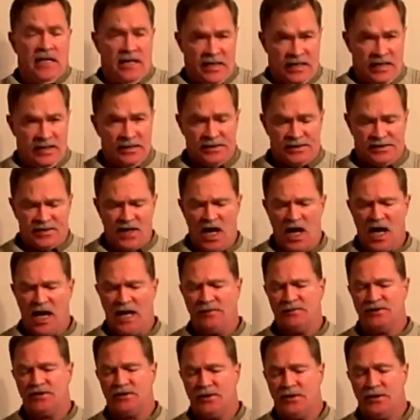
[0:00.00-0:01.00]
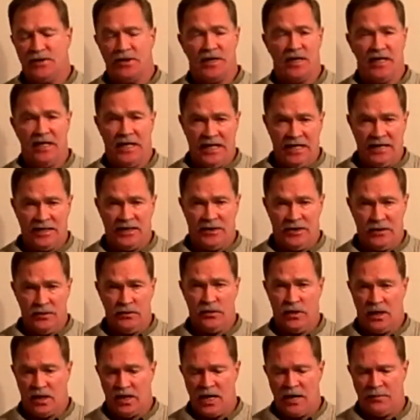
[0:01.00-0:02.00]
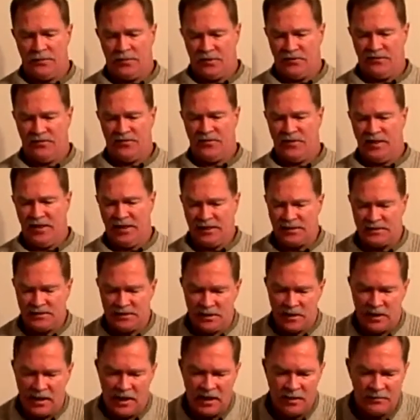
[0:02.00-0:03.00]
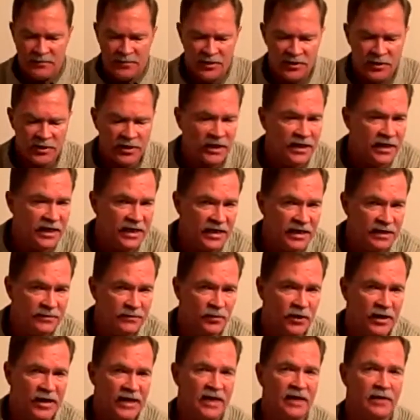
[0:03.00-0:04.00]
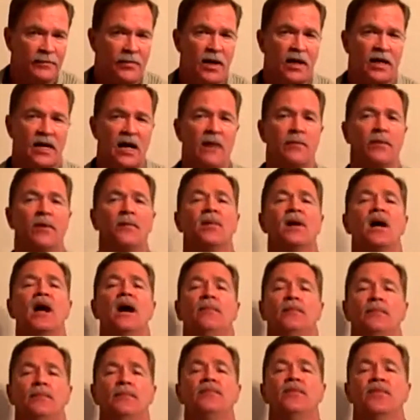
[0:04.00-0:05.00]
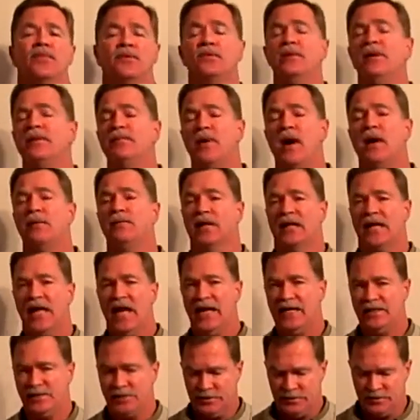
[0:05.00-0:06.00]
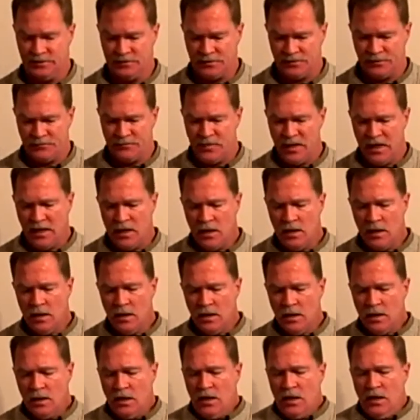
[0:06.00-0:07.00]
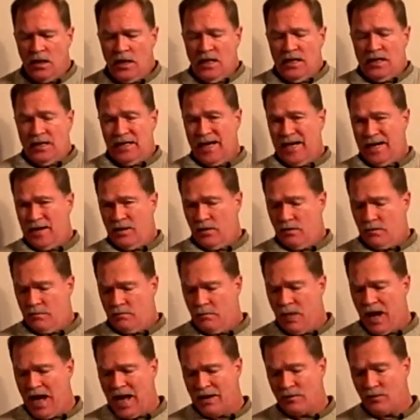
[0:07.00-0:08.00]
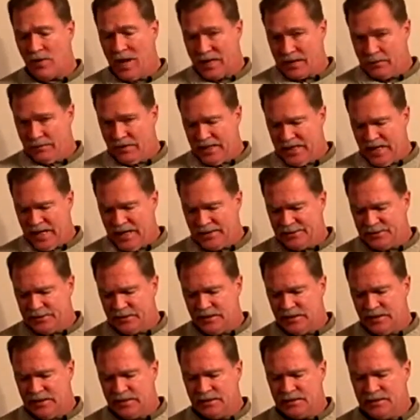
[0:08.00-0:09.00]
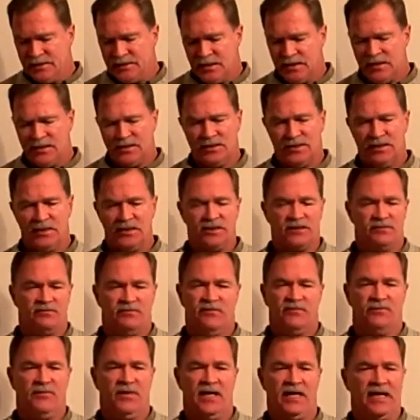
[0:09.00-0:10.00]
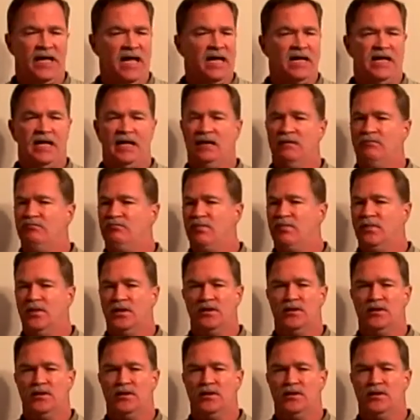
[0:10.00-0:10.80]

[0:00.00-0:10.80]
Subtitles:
it is time, so you're going to need to do a couple of things. You're going to need to bring in three publications. Now, my recommendation is just pick any